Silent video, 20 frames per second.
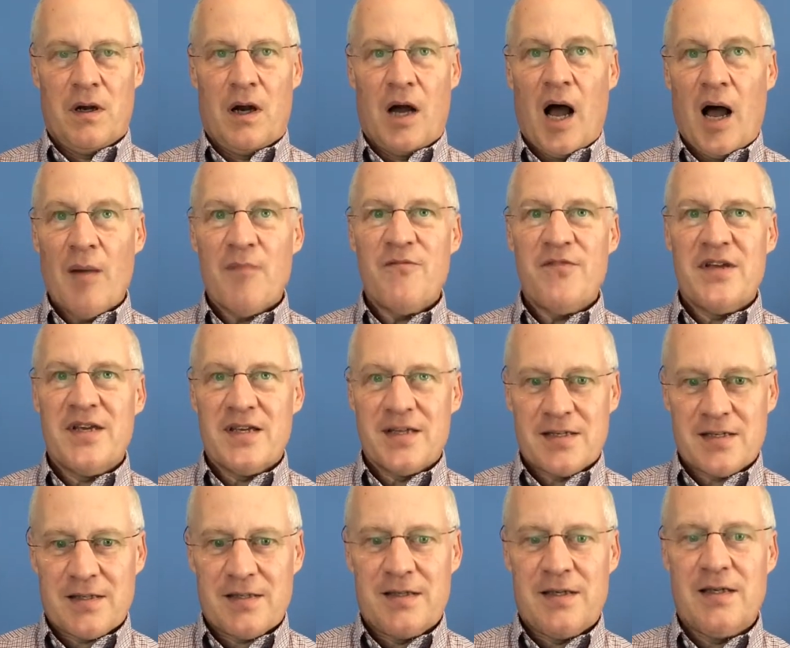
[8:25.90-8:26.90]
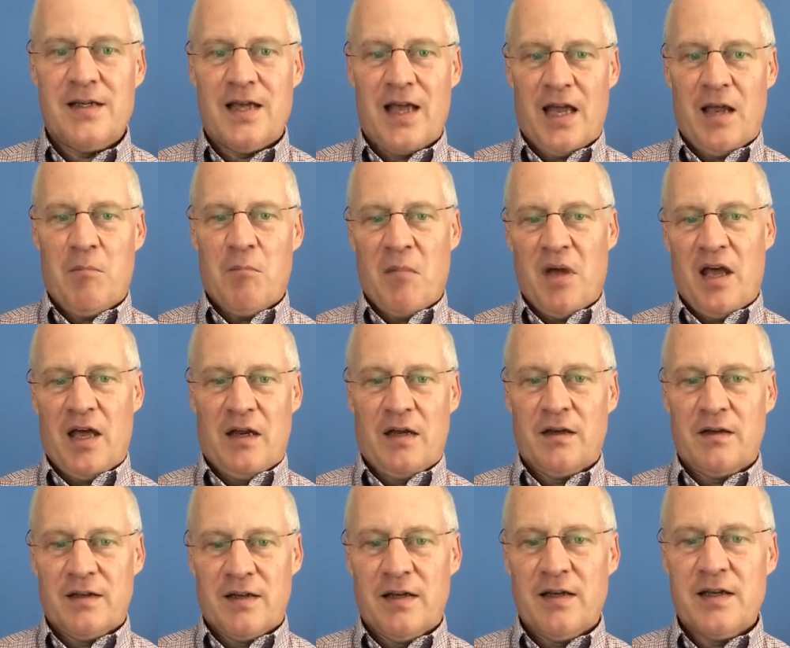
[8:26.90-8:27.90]
Obviously, gay men
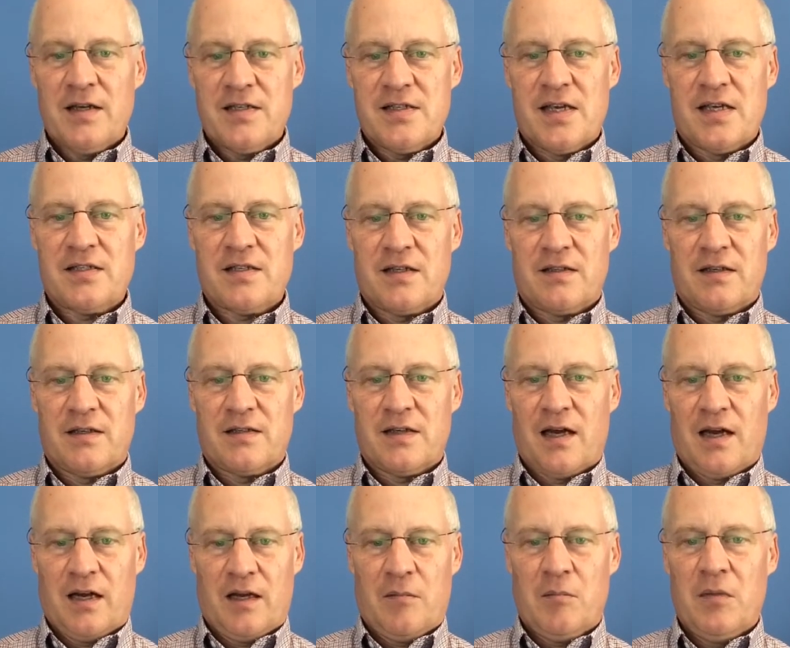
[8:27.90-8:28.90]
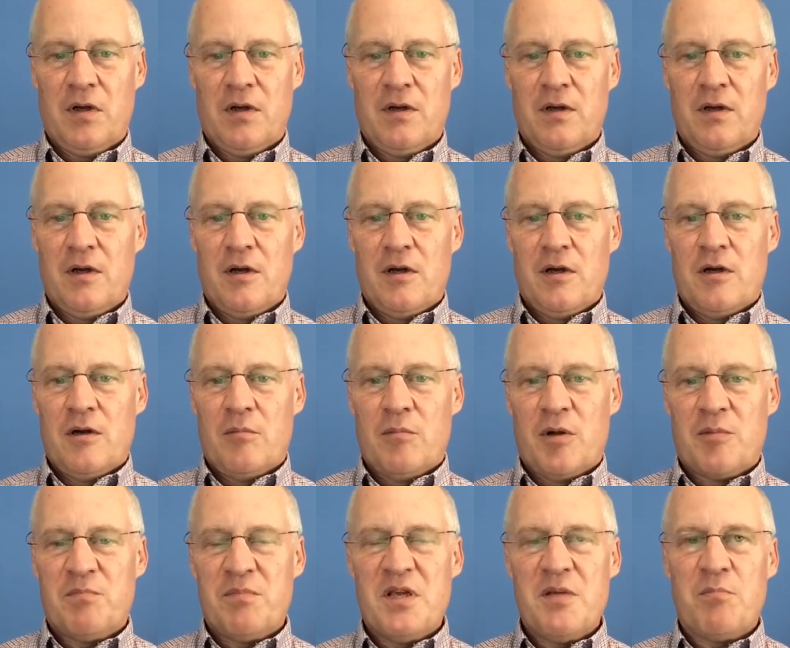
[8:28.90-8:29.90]
did exist at the time,
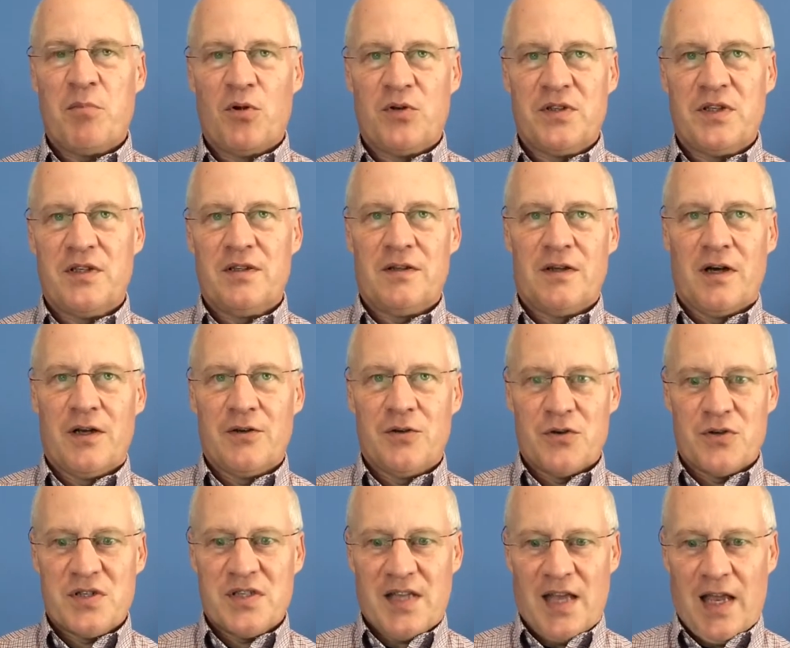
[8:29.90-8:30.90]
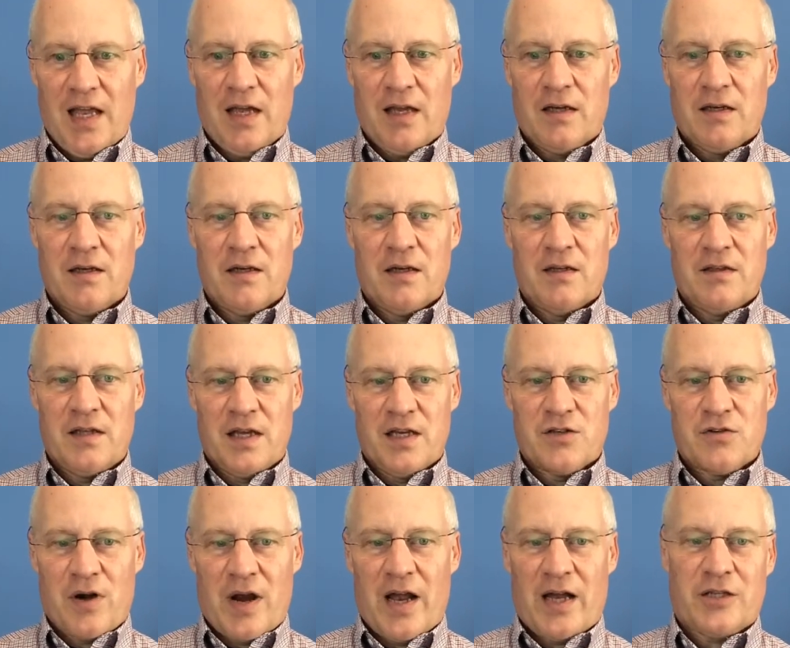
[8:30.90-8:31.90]
but people didn't understand the
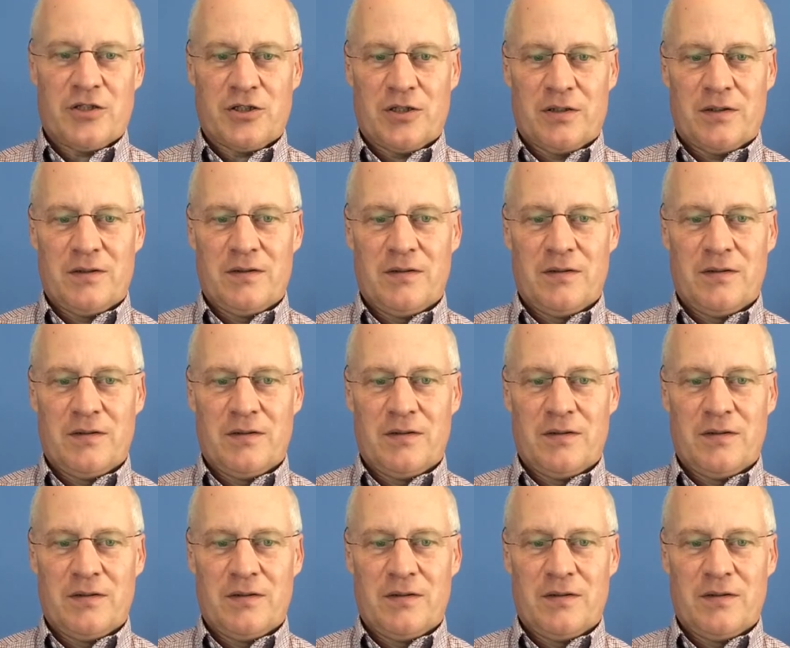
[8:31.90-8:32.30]
attraction.